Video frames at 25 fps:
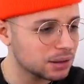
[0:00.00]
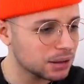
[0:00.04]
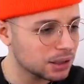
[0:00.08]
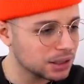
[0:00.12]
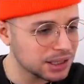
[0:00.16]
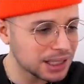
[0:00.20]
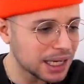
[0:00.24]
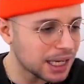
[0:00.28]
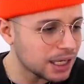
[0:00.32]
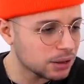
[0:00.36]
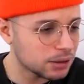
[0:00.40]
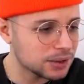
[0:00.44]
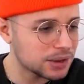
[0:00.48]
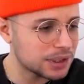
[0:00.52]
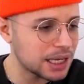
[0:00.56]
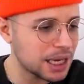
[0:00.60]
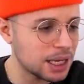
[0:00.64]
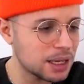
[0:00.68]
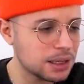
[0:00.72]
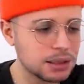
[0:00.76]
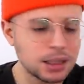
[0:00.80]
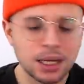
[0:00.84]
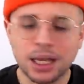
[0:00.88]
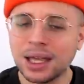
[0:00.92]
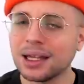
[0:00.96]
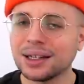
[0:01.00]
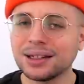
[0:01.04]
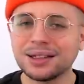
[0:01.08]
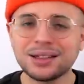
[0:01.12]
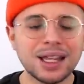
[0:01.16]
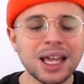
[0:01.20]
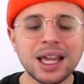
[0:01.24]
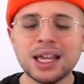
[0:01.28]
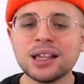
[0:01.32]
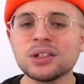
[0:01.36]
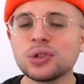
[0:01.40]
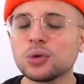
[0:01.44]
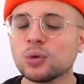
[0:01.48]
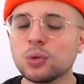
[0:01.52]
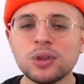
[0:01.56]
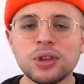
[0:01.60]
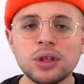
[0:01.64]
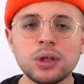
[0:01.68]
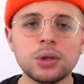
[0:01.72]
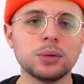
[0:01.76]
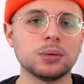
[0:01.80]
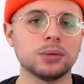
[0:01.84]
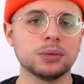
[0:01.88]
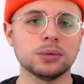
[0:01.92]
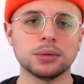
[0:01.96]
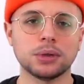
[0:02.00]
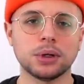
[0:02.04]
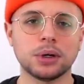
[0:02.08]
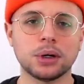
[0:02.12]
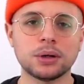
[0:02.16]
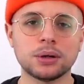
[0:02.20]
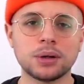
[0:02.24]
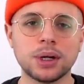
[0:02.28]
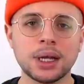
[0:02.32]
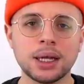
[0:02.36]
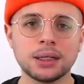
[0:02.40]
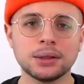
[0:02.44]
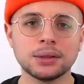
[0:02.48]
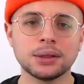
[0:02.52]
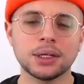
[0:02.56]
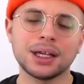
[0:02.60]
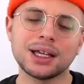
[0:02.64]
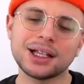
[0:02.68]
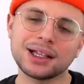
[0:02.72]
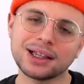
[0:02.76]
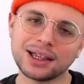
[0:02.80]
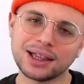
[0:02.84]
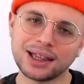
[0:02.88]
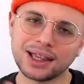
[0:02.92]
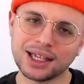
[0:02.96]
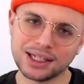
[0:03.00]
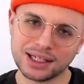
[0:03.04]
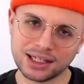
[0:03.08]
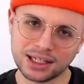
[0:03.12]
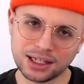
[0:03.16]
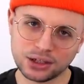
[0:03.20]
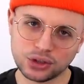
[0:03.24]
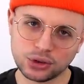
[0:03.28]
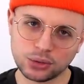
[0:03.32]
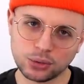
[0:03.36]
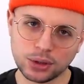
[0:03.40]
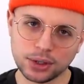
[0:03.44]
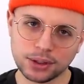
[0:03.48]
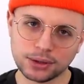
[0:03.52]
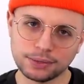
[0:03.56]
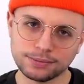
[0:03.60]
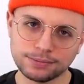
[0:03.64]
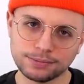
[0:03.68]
the title says Dance With You. All right, let's get to it.